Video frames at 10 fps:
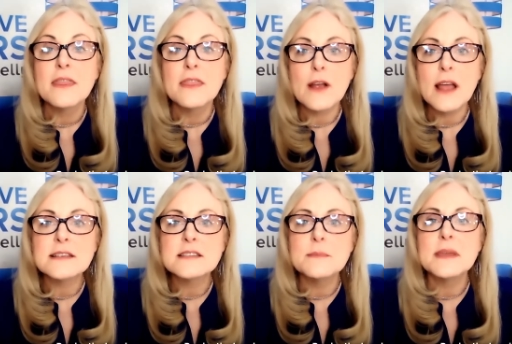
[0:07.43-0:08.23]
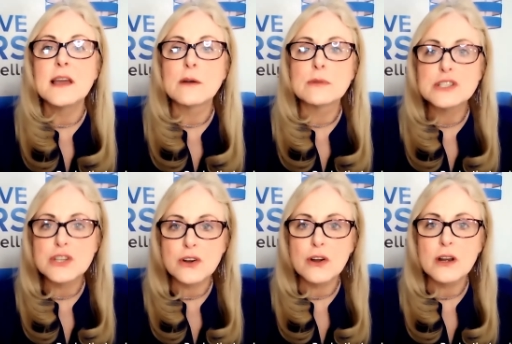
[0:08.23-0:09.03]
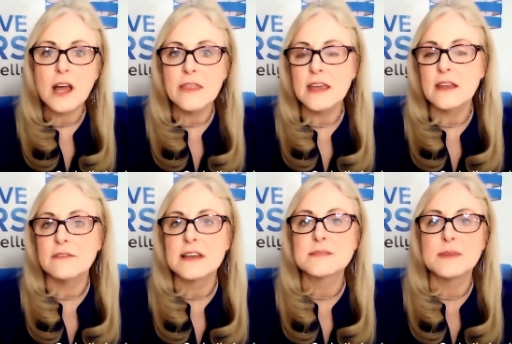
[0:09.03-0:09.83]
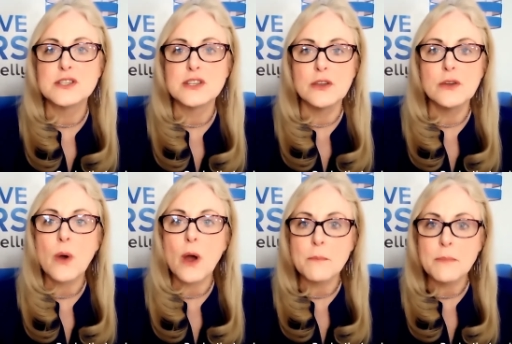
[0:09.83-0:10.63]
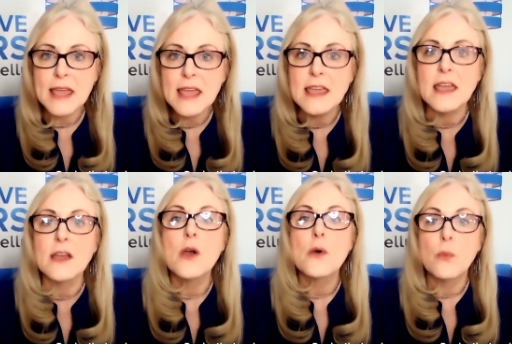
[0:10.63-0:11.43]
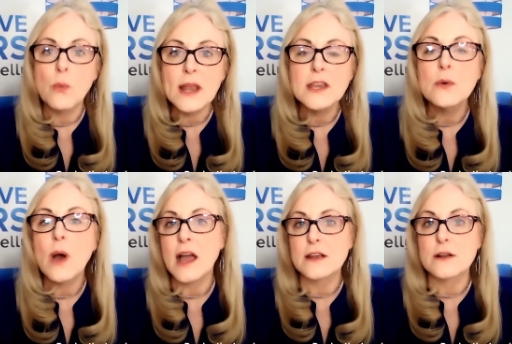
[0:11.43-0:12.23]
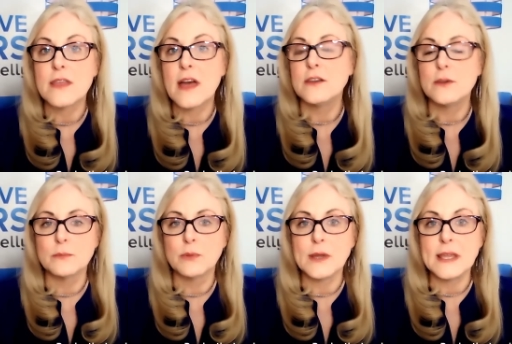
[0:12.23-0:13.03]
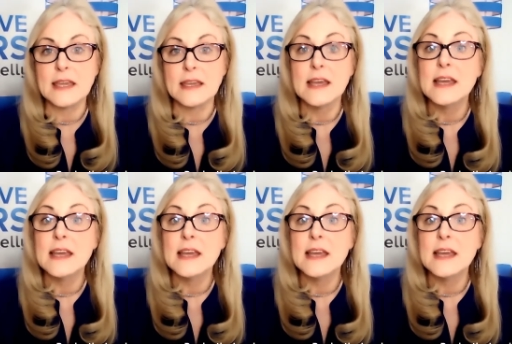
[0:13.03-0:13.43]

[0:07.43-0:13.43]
There has to be a return on the investment you are paying when you hire that new employee.